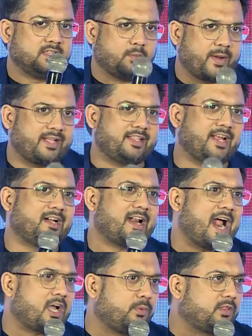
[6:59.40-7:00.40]
way they
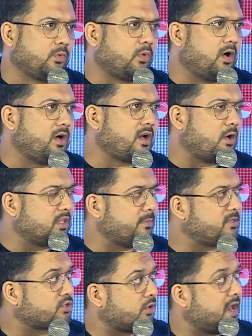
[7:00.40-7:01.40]
interact with the world around them
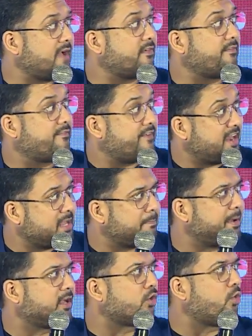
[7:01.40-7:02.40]
is going to have a very
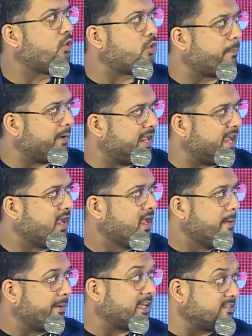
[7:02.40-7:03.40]
big role to play,
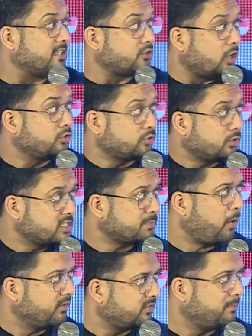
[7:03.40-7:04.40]
because it's also a
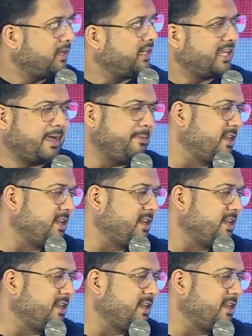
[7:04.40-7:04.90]
responsibility. I mean,